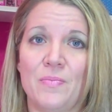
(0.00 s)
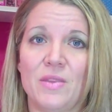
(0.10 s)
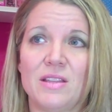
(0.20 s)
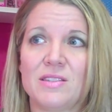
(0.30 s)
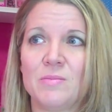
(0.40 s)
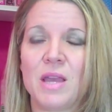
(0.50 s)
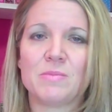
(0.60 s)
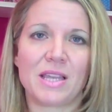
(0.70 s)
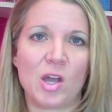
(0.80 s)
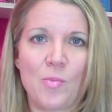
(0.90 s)
And sometimes
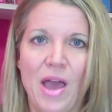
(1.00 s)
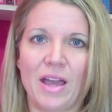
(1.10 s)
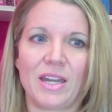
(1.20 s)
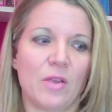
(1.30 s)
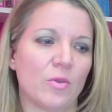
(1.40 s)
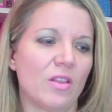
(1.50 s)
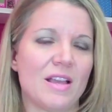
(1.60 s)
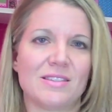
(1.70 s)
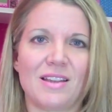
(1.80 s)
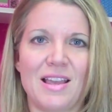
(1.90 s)
I go back and I
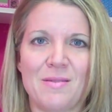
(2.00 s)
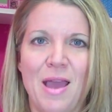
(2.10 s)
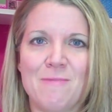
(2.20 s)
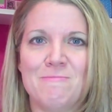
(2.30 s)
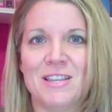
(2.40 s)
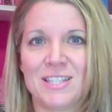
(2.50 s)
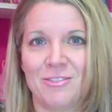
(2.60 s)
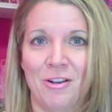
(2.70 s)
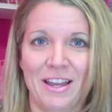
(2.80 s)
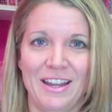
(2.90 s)
realize that I missed one.